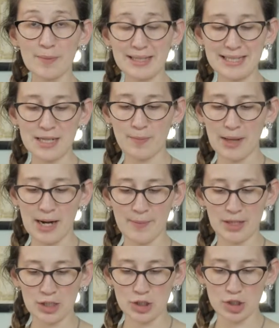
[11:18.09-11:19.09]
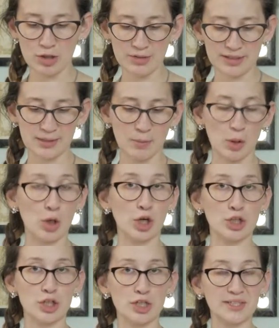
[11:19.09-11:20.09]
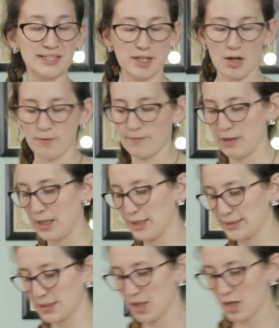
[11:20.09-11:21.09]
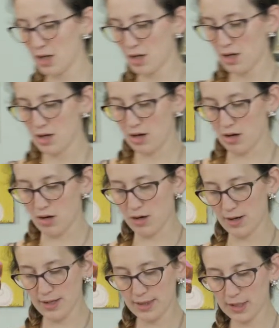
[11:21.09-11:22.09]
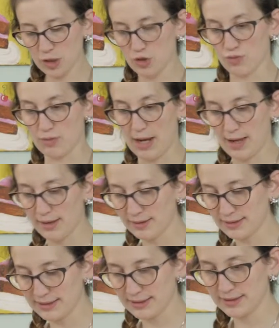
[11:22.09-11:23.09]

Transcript: my tip and I'm gonna do some larger snowflakes on the dress.